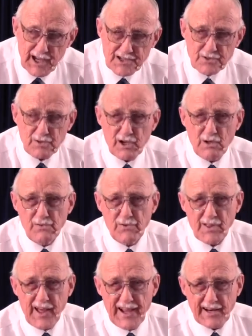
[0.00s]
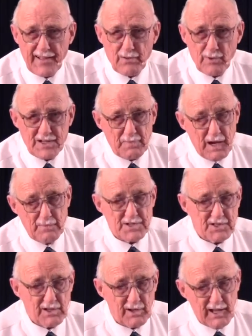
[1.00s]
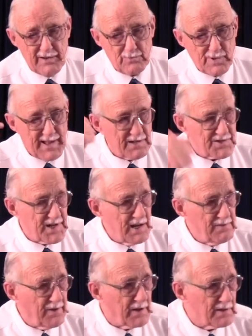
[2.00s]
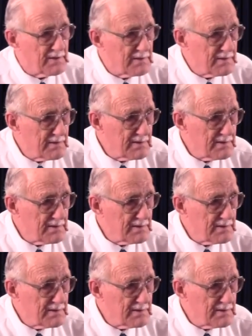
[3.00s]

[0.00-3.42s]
He has to atone for that, otherwise babies can go to heaven without a savior.